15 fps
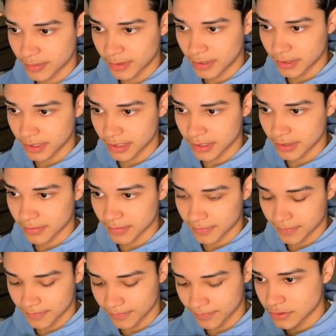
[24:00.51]
all here.
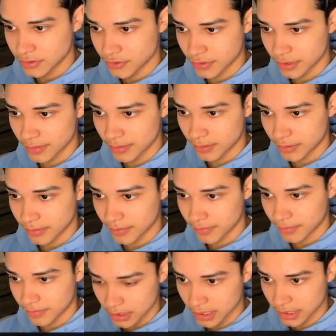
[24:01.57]
Dribble
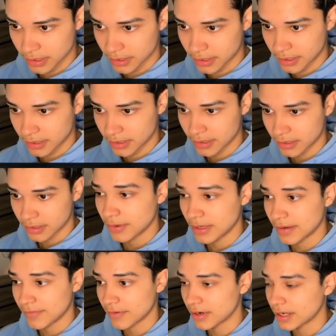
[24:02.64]
icon, we
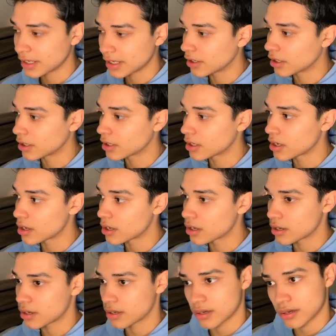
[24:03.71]
have our icon.
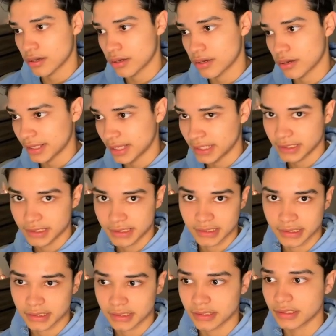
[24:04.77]
Nice.
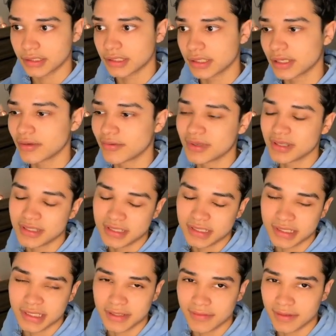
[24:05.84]
We can just
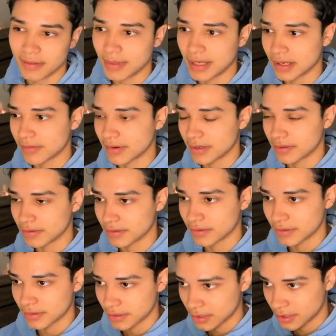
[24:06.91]
give it a background
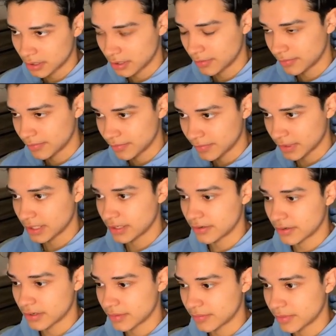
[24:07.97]
later
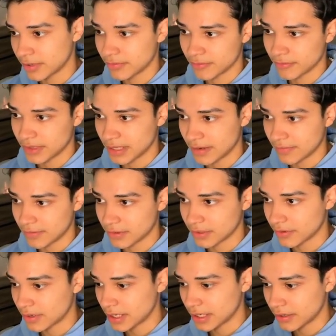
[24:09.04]
on, but we have our
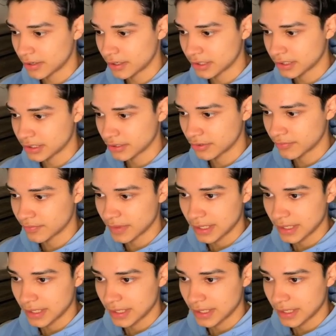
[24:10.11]
little icon, so